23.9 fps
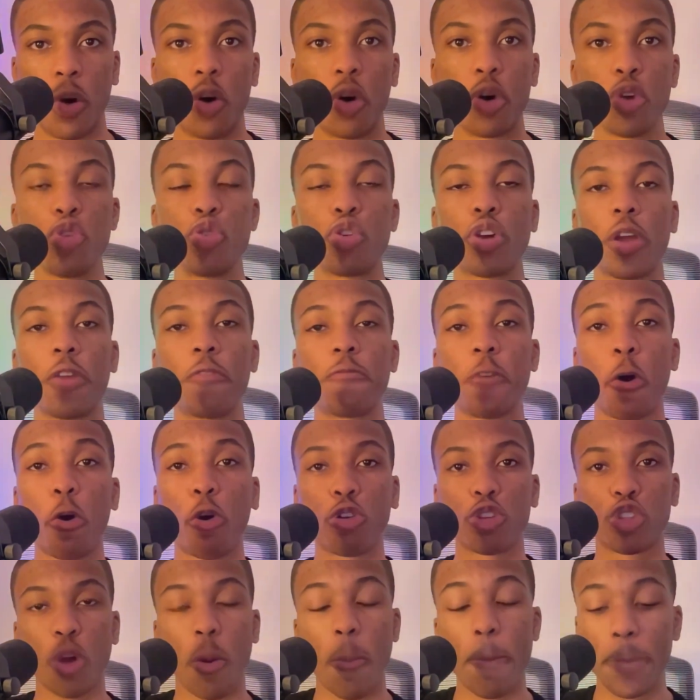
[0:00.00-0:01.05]
Or you can
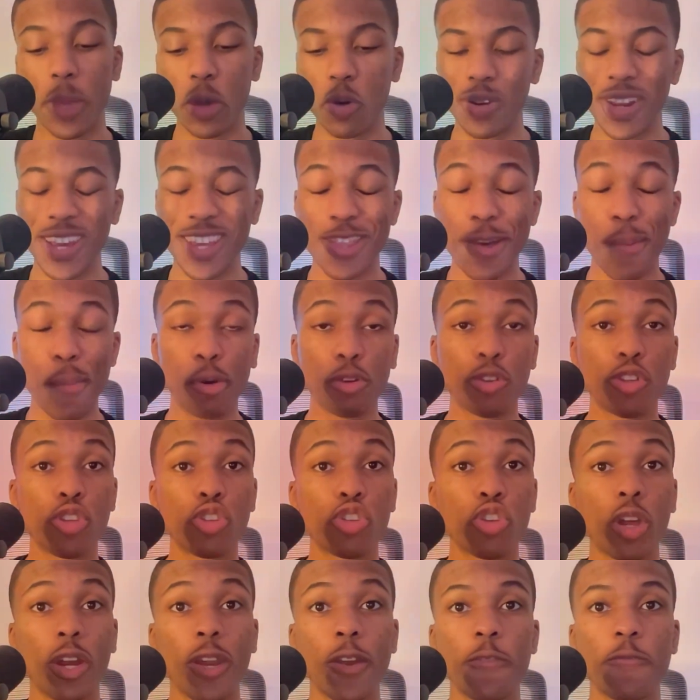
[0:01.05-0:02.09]
focus on building the most
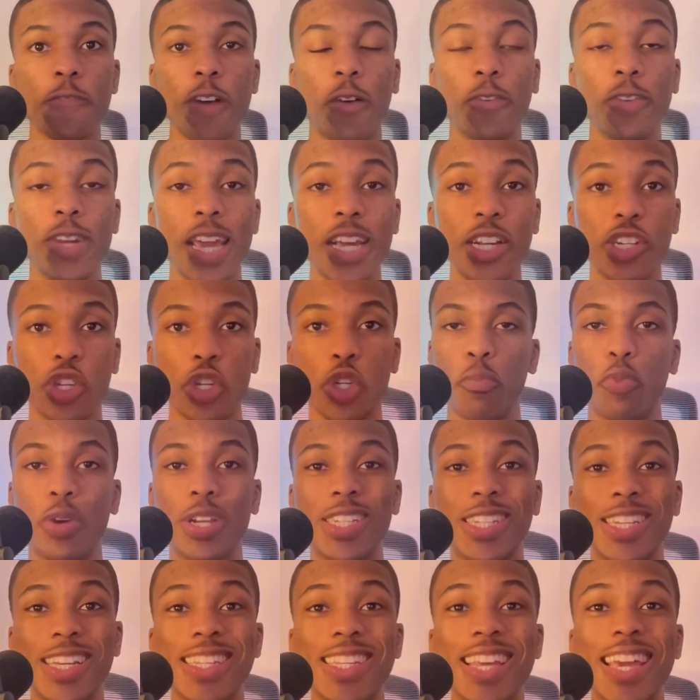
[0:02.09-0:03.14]
solid foundations,
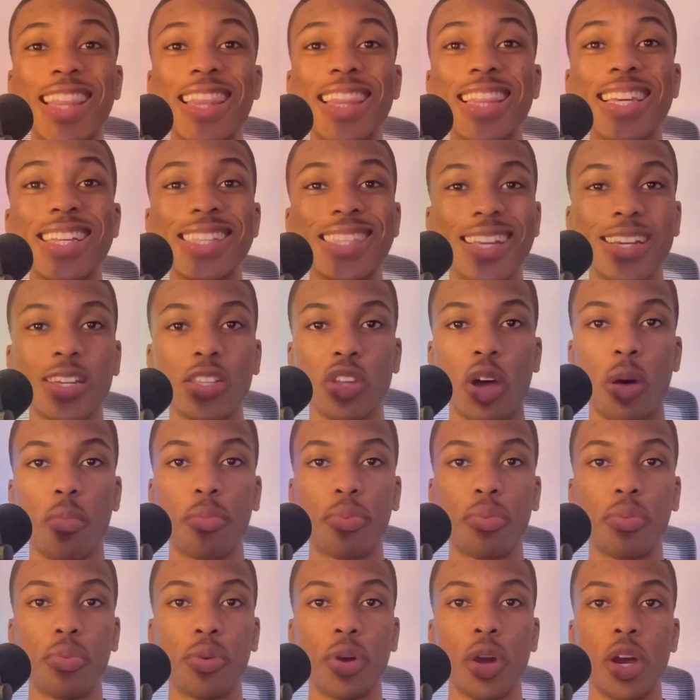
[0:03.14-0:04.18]
which is, in this
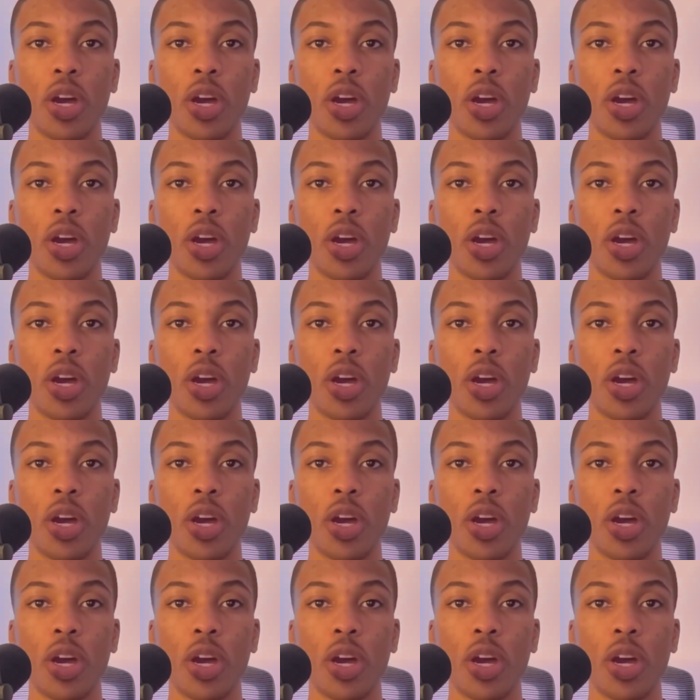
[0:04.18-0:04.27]
example,